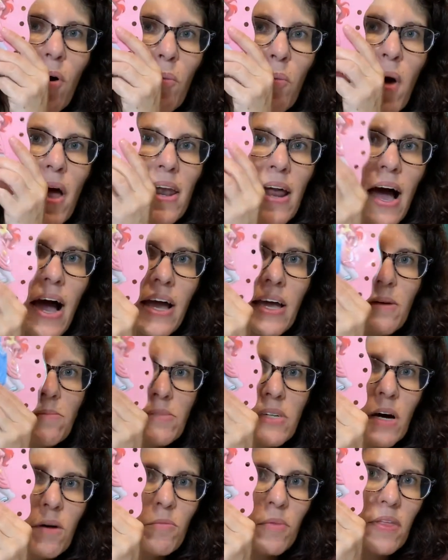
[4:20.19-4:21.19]
when I am
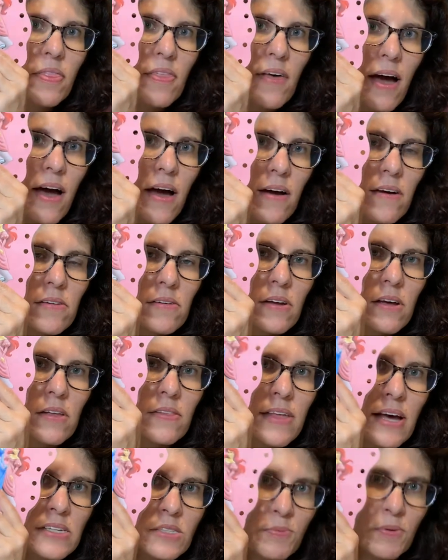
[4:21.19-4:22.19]
done with that,
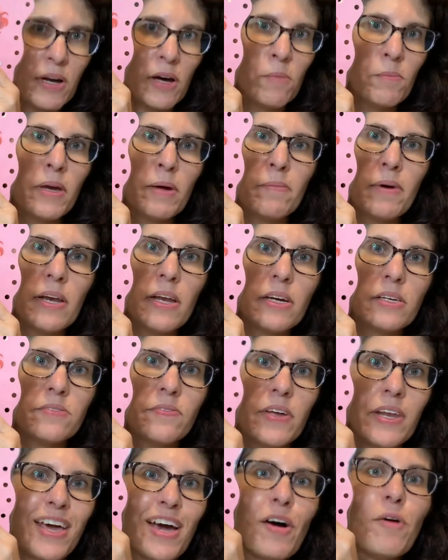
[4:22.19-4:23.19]
that's when I'll make my next
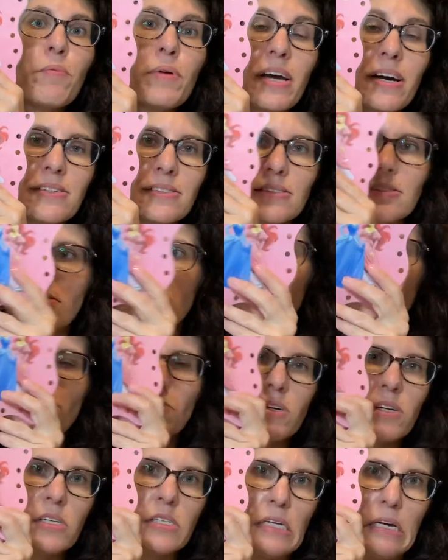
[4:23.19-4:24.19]
video, because this is
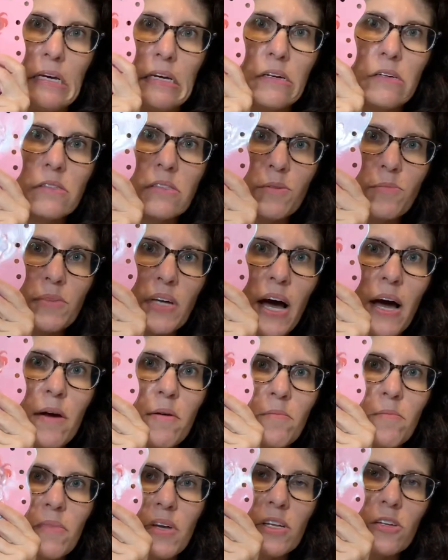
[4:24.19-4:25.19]
going to take some
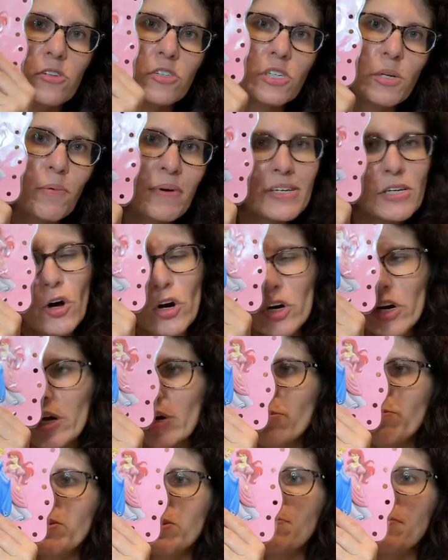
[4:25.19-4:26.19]
time, and usually my daughter
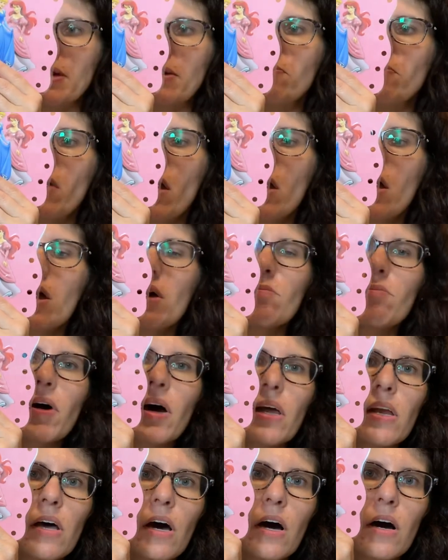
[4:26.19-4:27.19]
helps me.
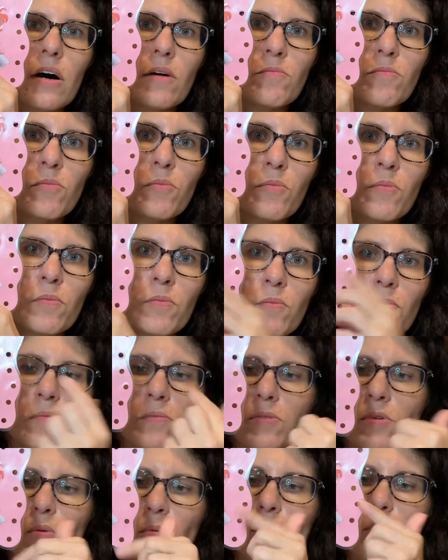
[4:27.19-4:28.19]
But
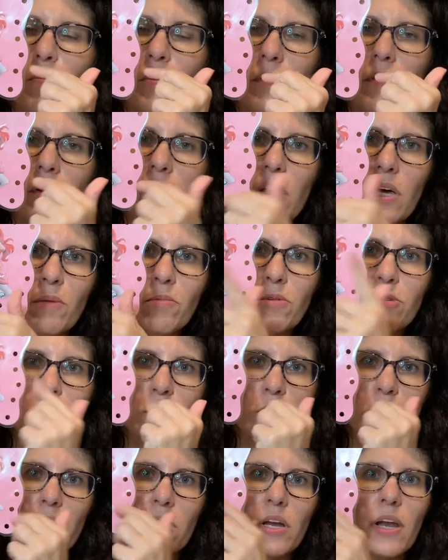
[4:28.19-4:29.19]
so we'll put the labels
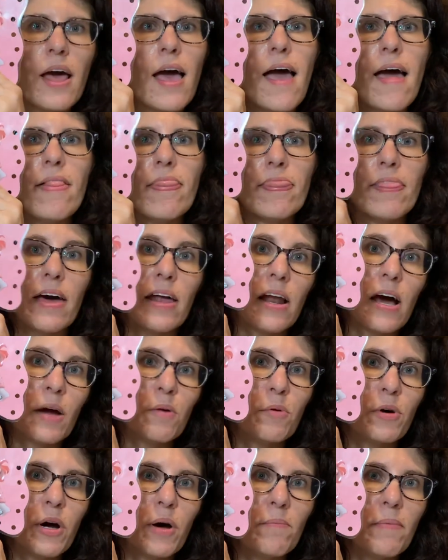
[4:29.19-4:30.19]
on, and then I will
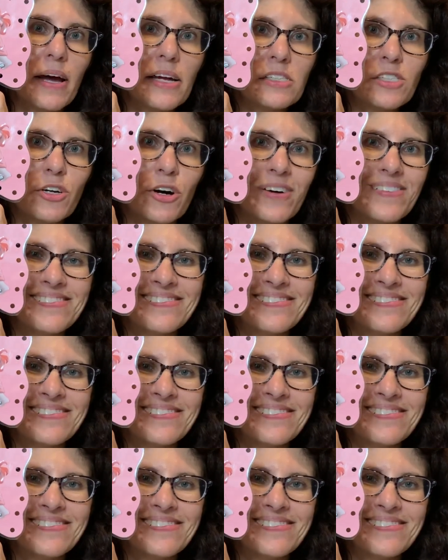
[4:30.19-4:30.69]
come back to you.